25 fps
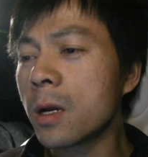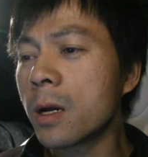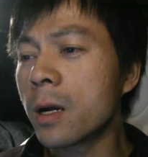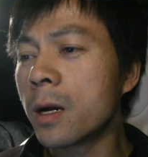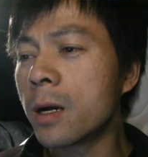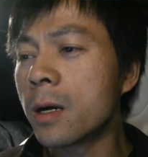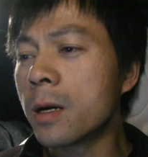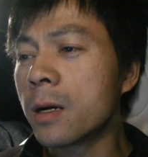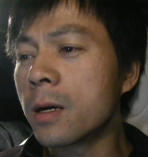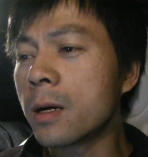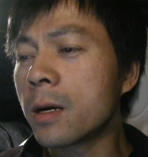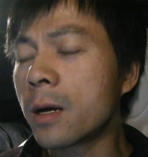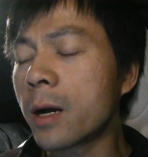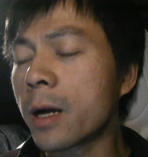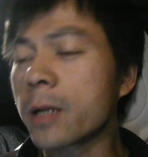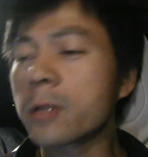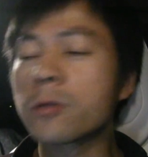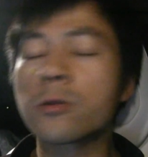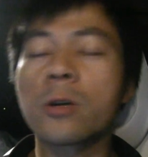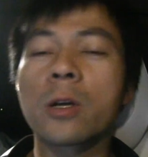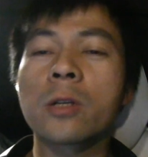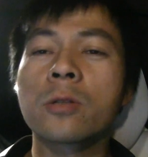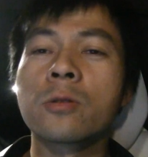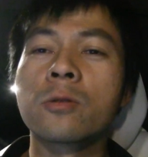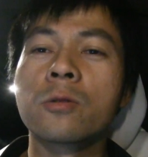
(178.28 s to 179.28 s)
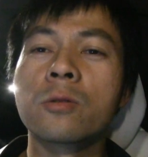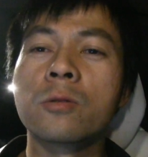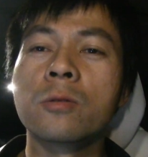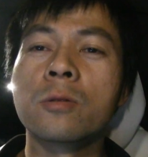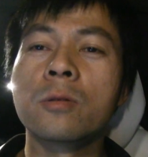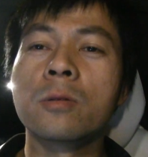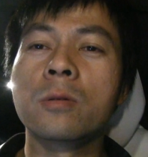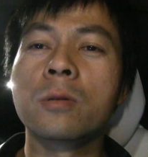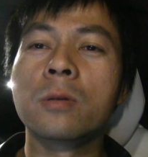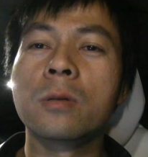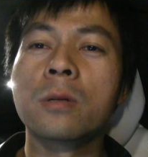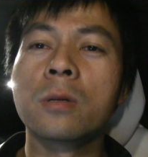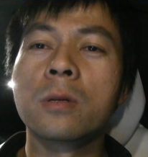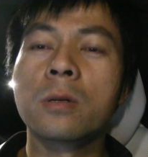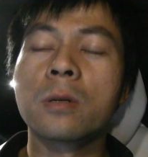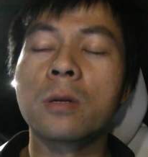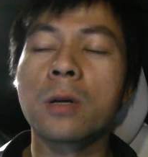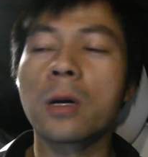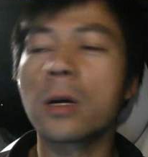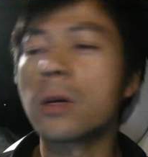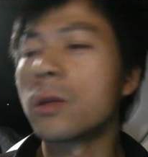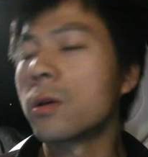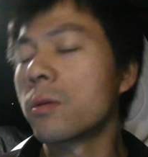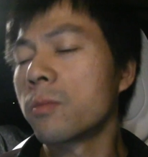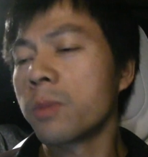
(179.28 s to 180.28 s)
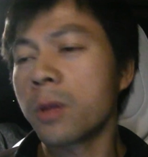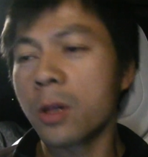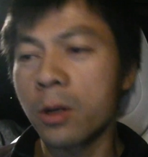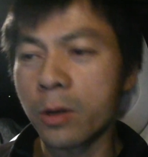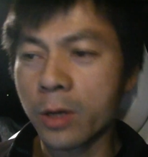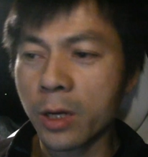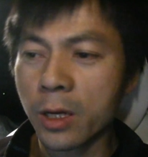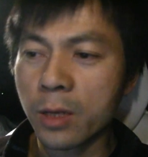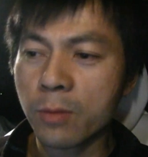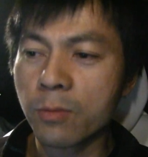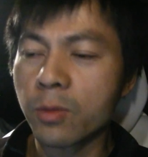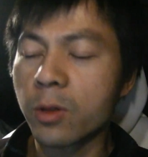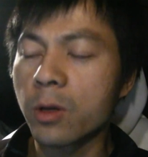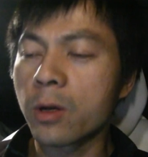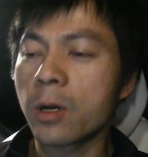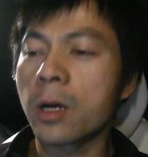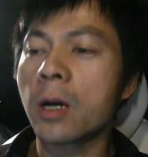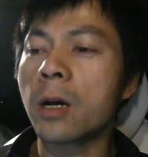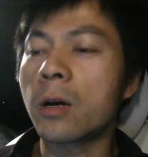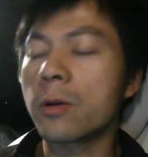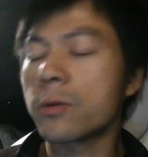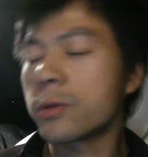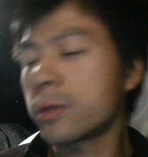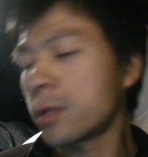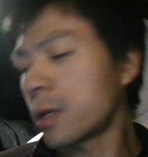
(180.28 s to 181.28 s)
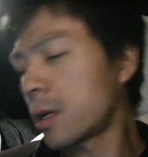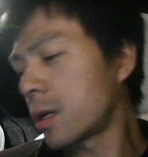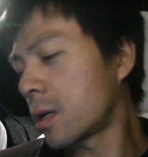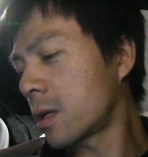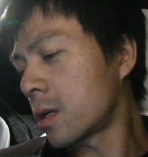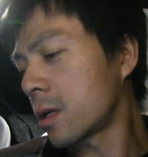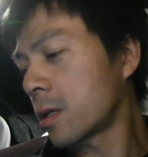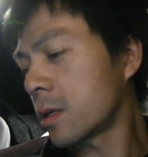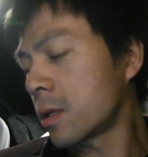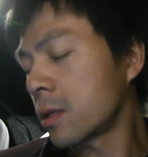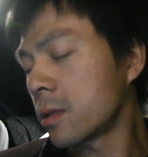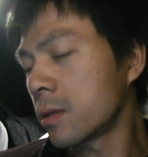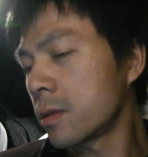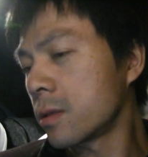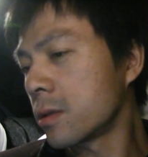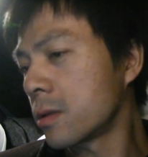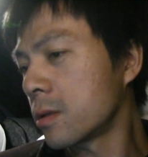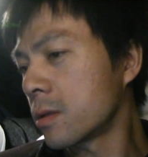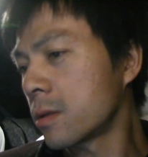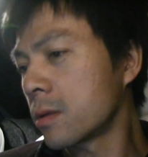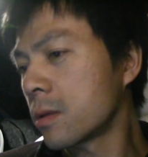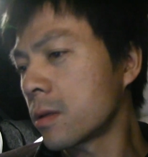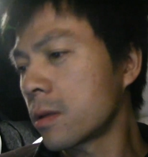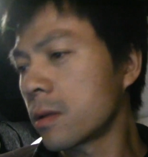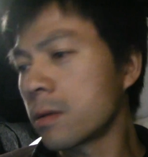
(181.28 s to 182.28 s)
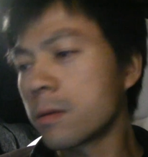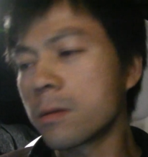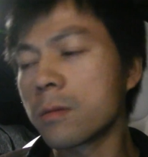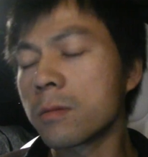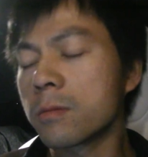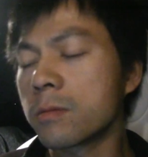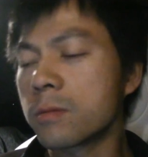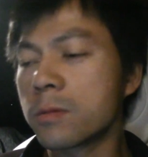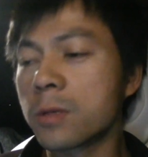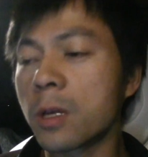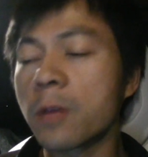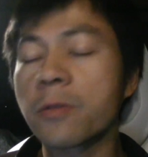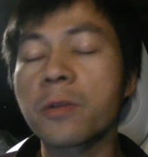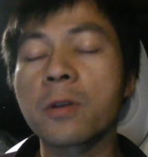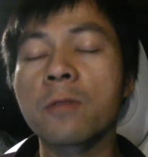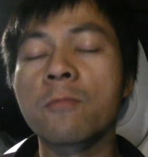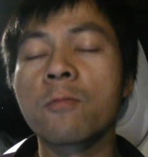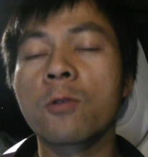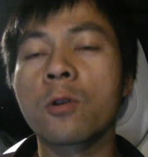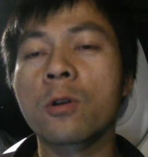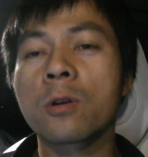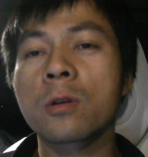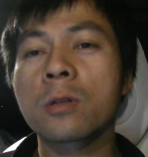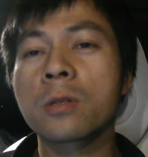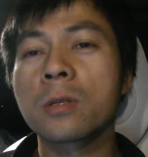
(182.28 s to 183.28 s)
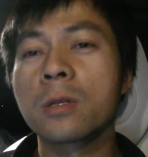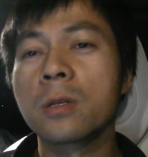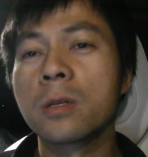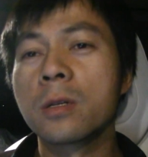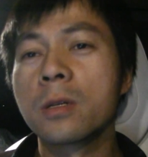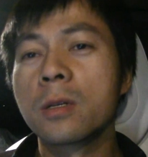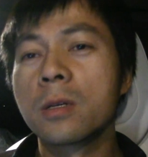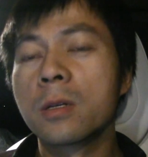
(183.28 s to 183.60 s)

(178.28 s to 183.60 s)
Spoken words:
I tried to, I don't know, plug in, plug out, and nothing worked.